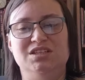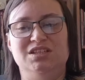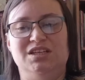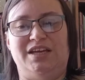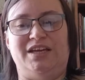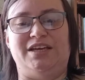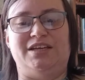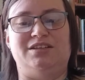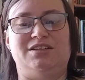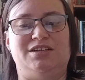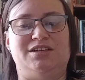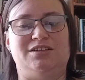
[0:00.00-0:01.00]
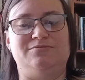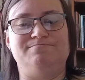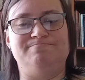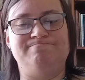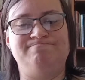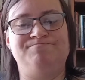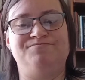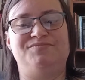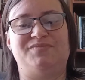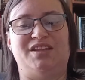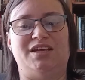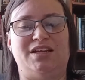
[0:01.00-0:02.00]
Oh. And, uh, and
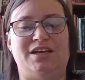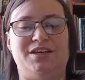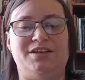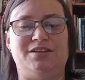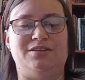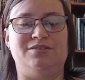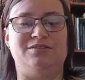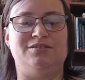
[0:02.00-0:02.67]
then I could